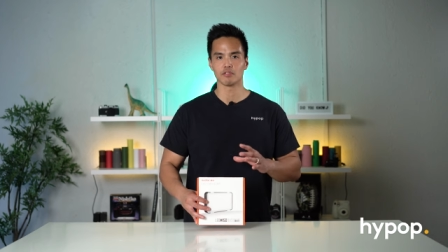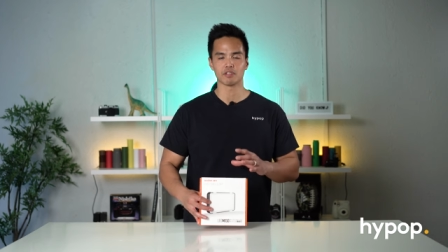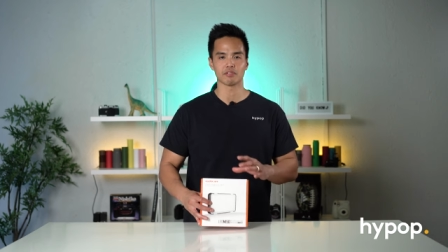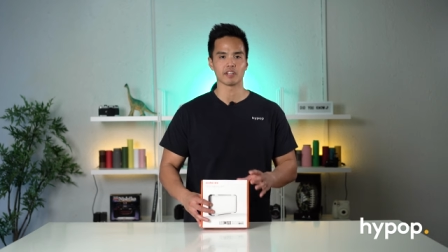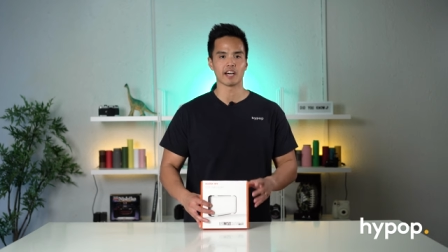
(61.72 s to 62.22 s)

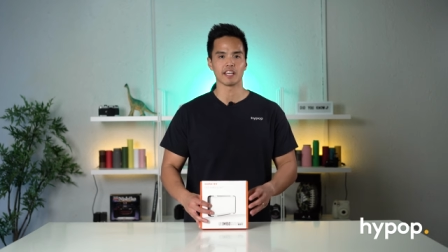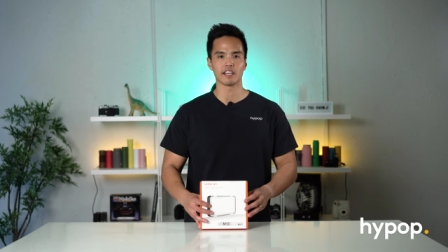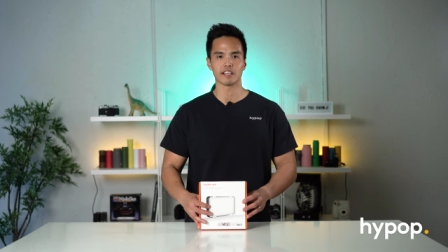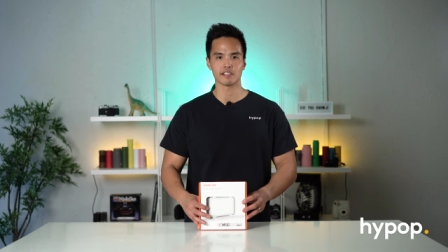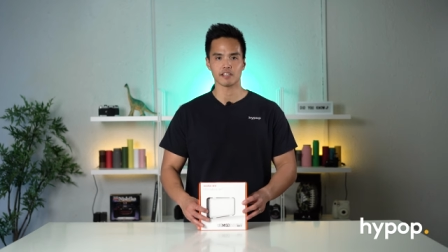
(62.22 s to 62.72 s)
of different
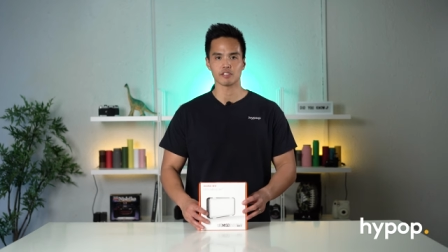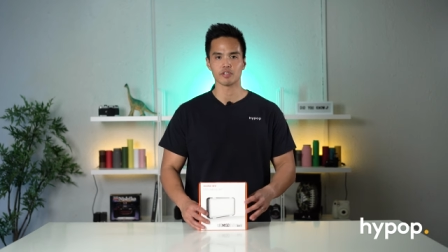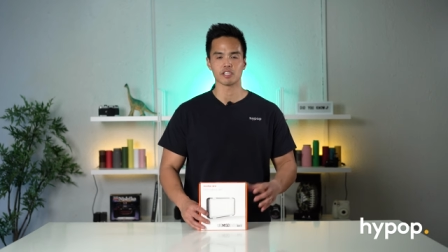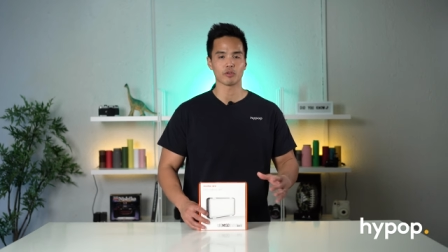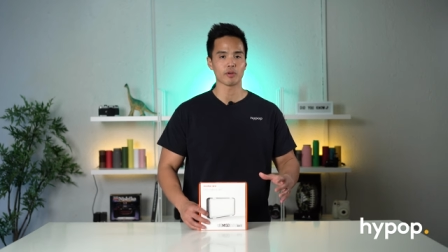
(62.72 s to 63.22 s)
lighting
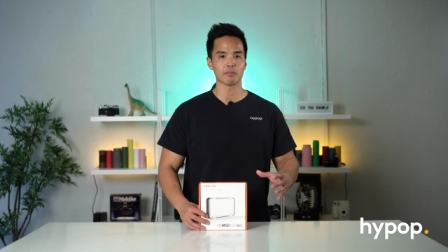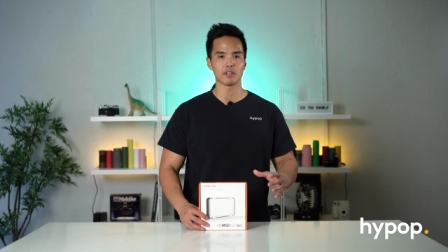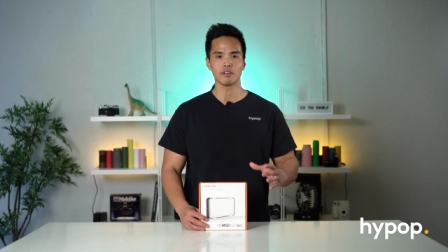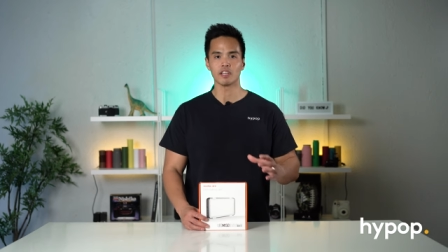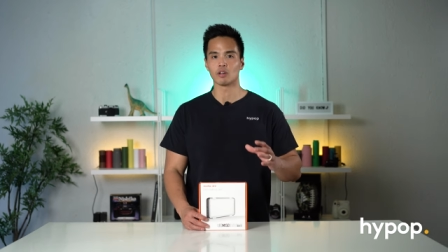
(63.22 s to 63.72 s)
accessories and
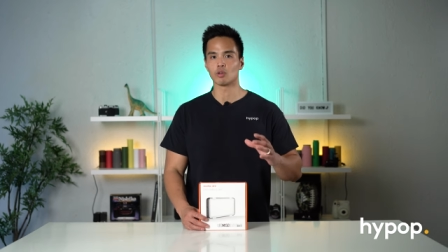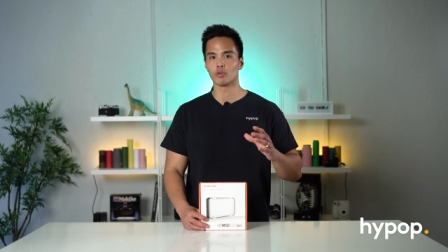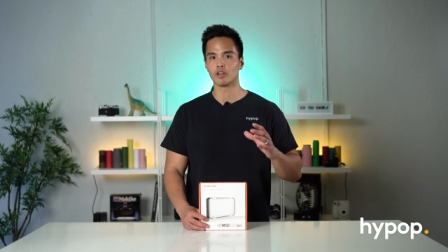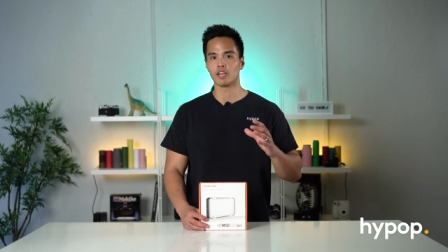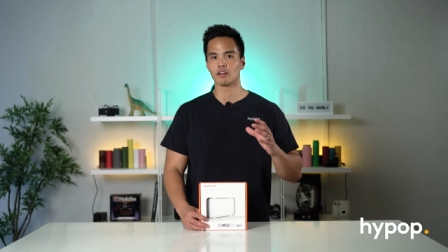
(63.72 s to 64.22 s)
equipment,
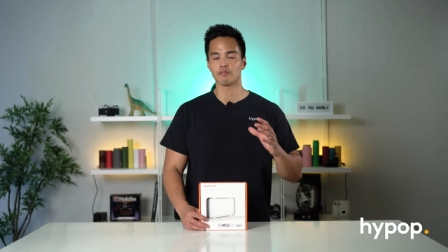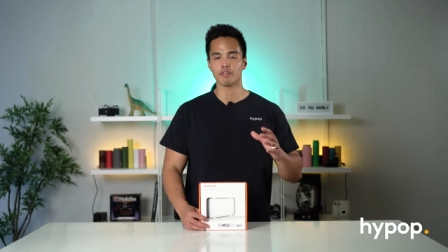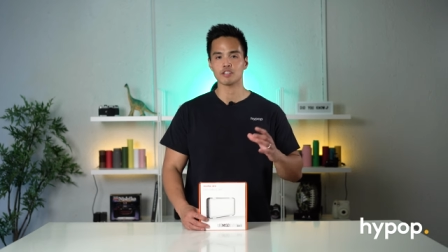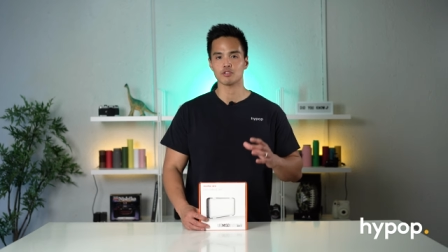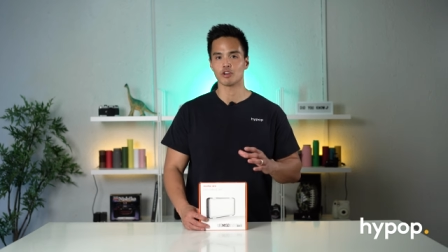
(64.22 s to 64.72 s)
including
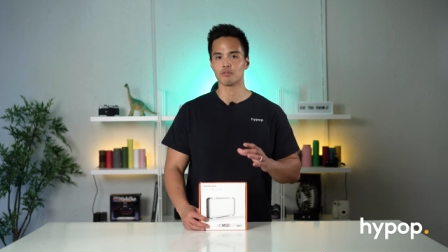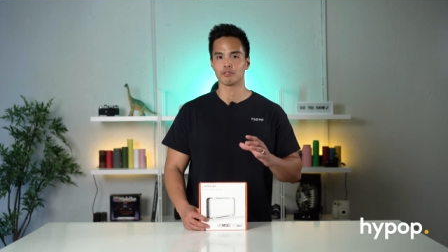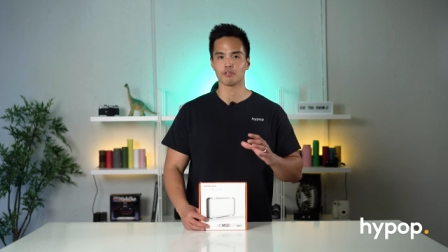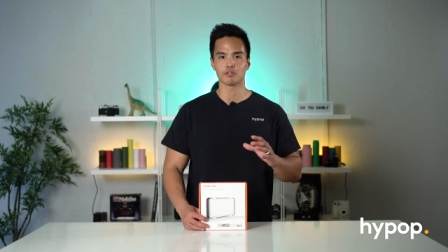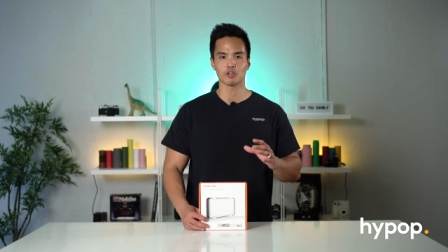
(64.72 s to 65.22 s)
flash
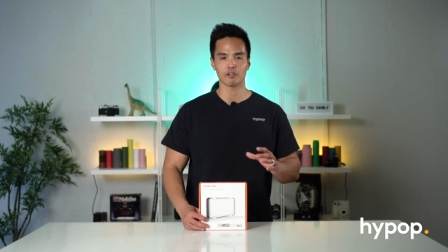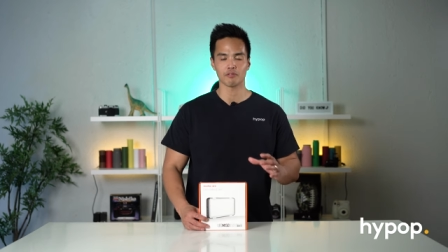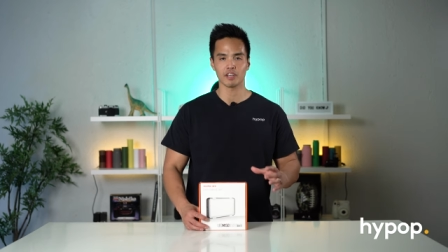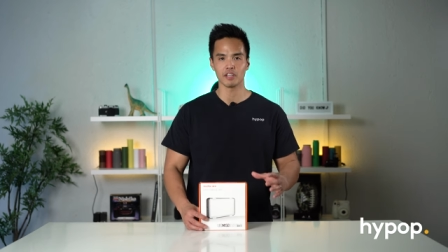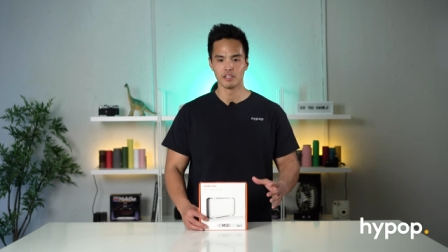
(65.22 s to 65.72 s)
strobes for
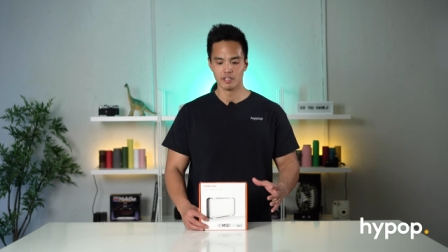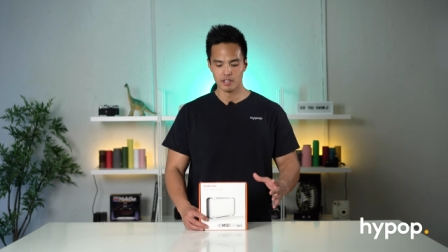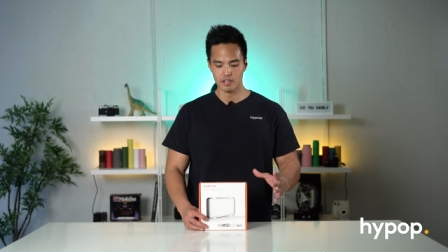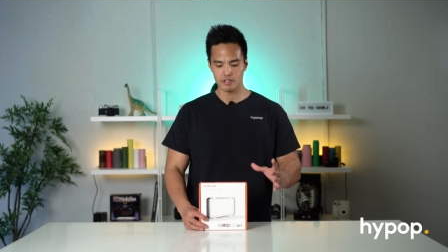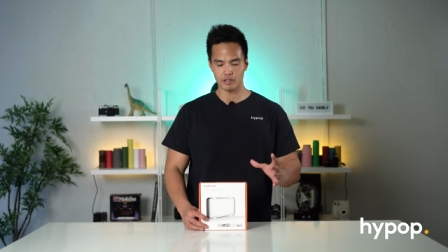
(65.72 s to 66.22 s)
photography.
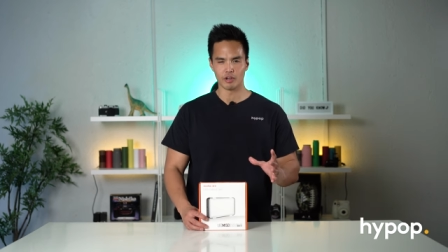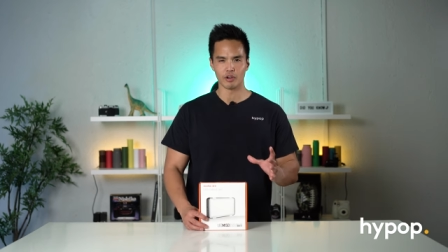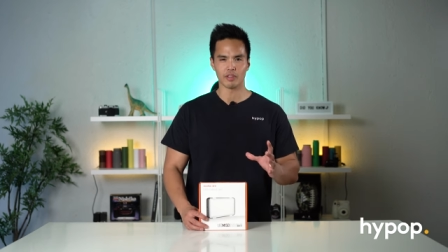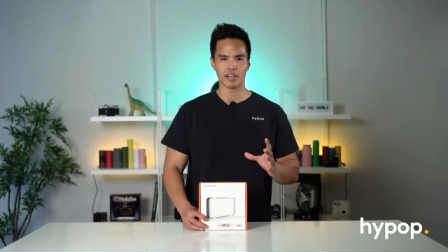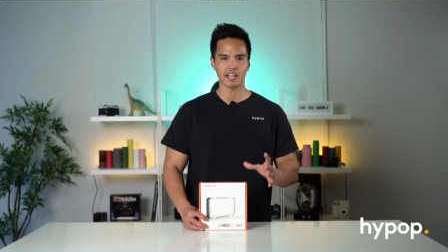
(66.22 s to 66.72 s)

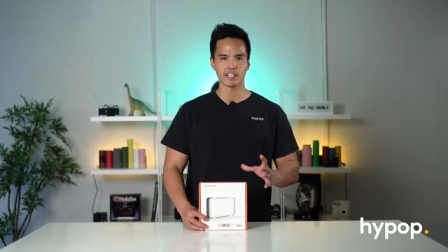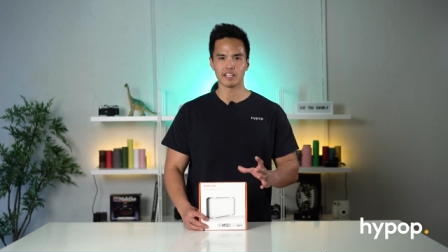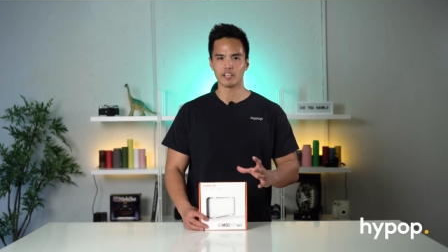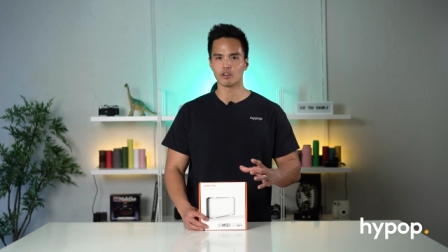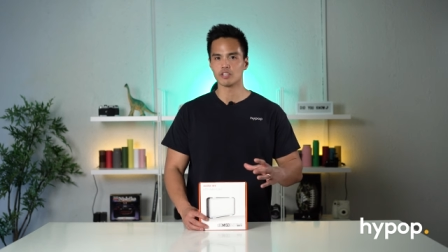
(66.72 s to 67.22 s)
So their
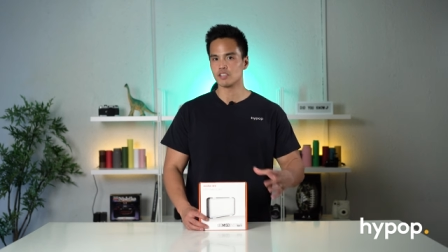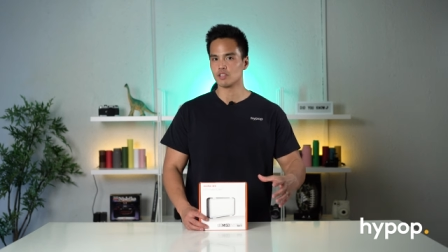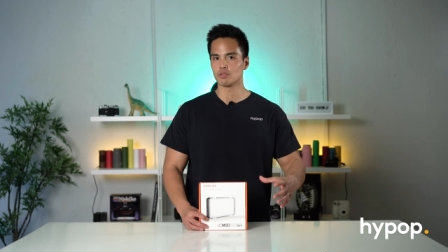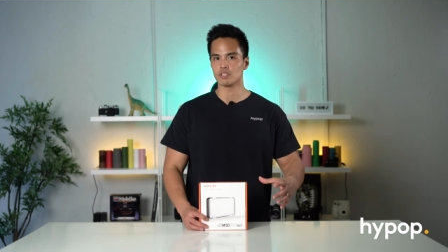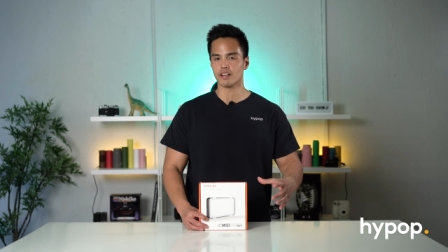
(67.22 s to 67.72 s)
LED or
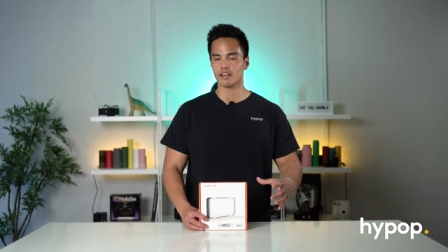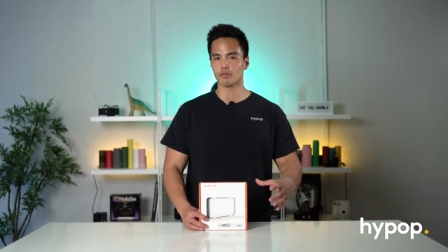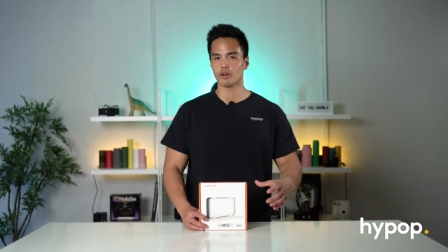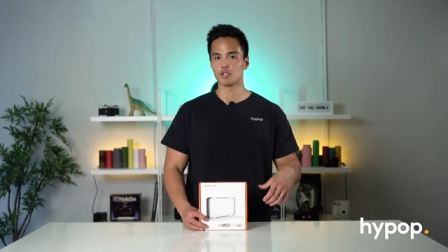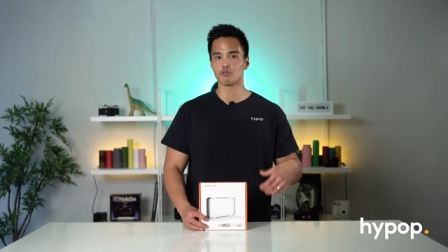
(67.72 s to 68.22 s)
continuous
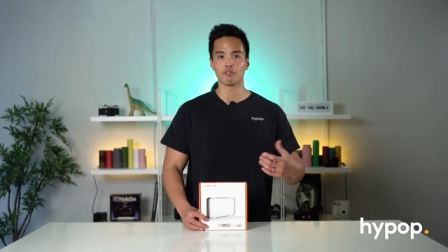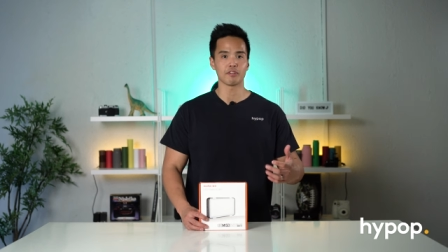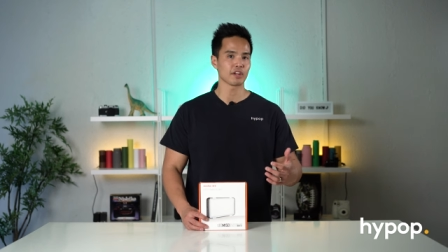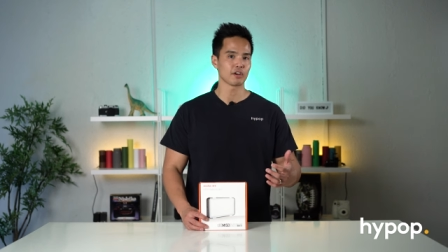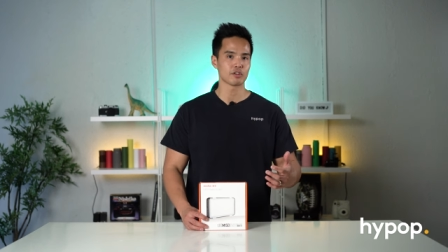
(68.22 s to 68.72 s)
lighting range for
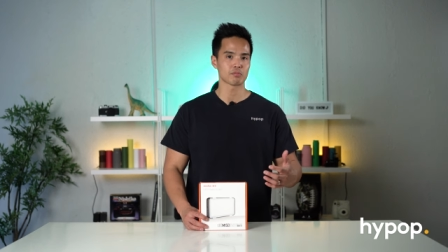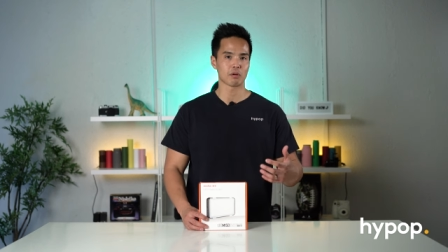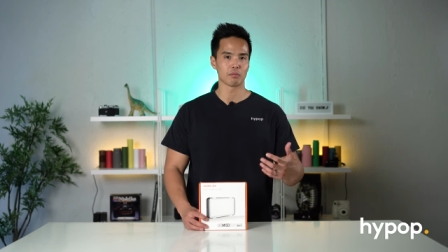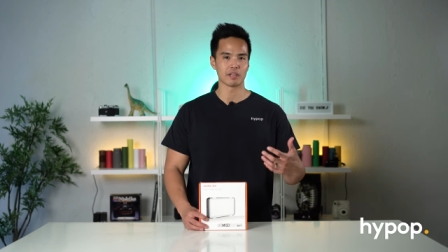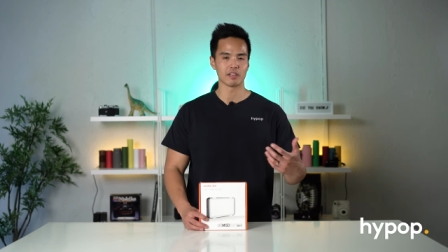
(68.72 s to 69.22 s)
video is
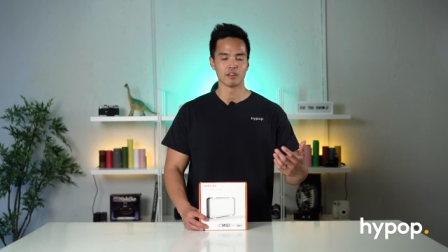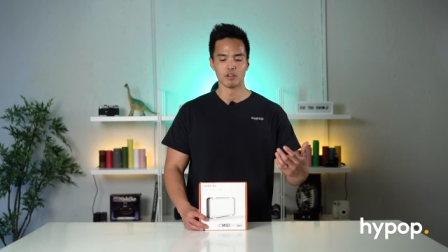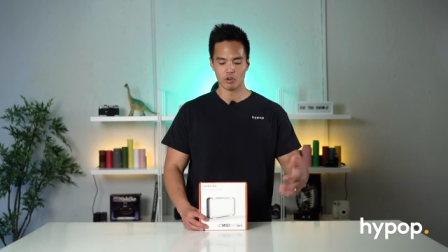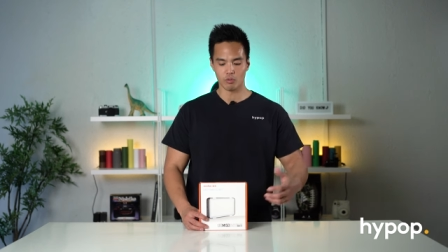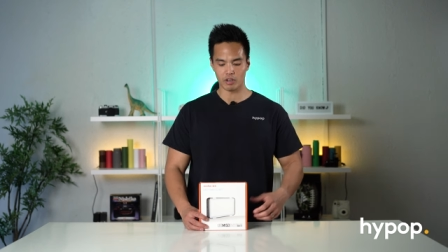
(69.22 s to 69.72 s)
probably
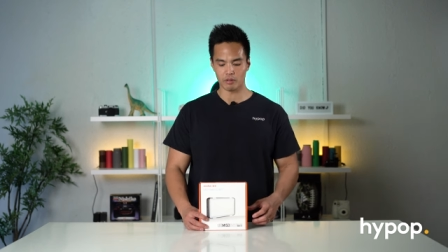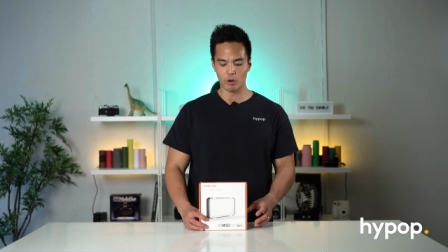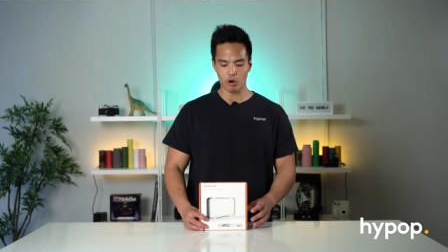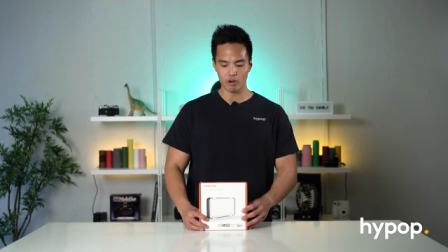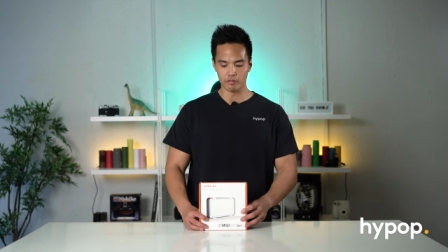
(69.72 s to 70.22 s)
one of the more